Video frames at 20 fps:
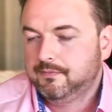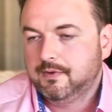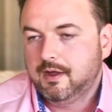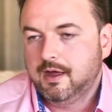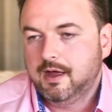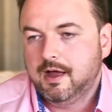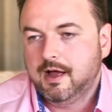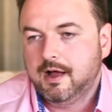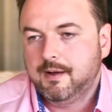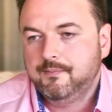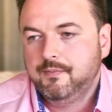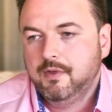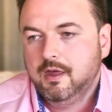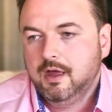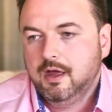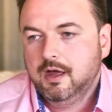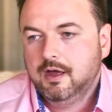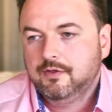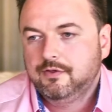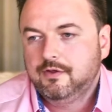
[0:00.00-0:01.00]
Um,
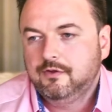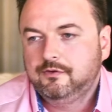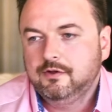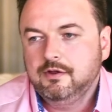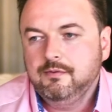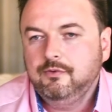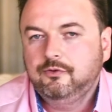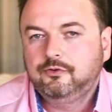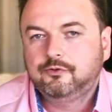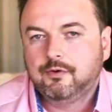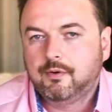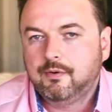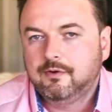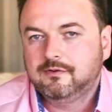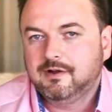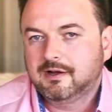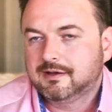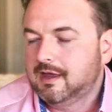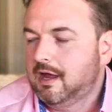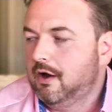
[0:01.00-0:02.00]
there's going to be
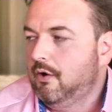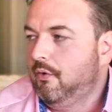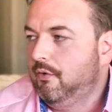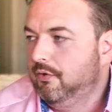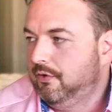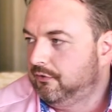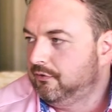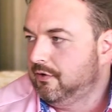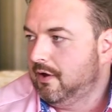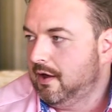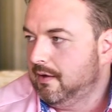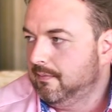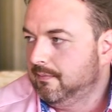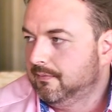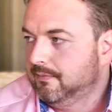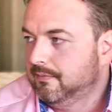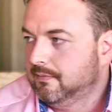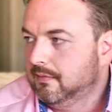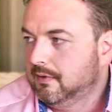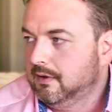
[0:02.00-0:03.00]
stories like that all the time.
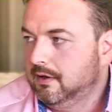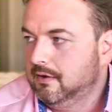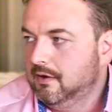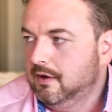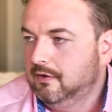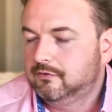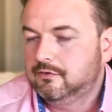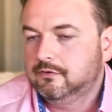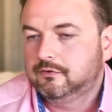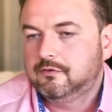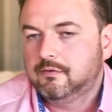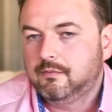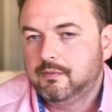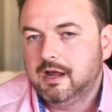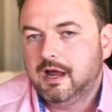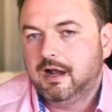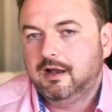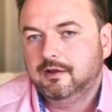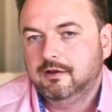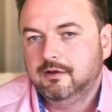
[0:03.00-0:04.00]
Right. You know, it's just a
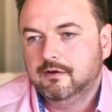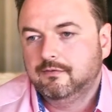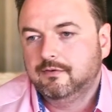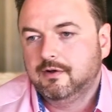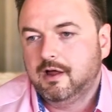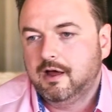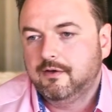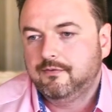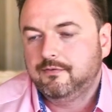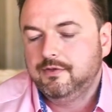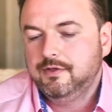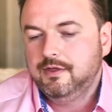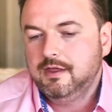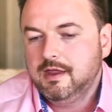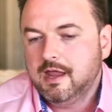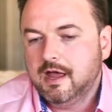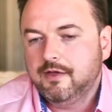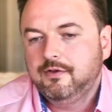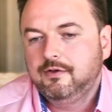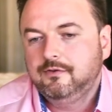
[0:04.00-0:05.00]
reality of life.
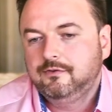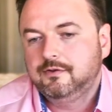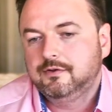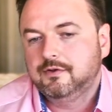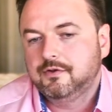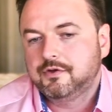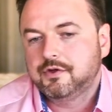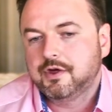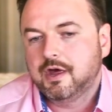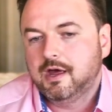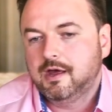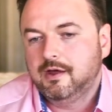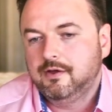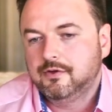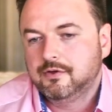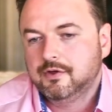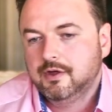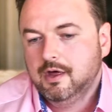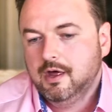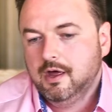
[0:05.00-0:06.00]
Nothing's going to
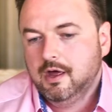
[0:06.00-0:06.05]
change.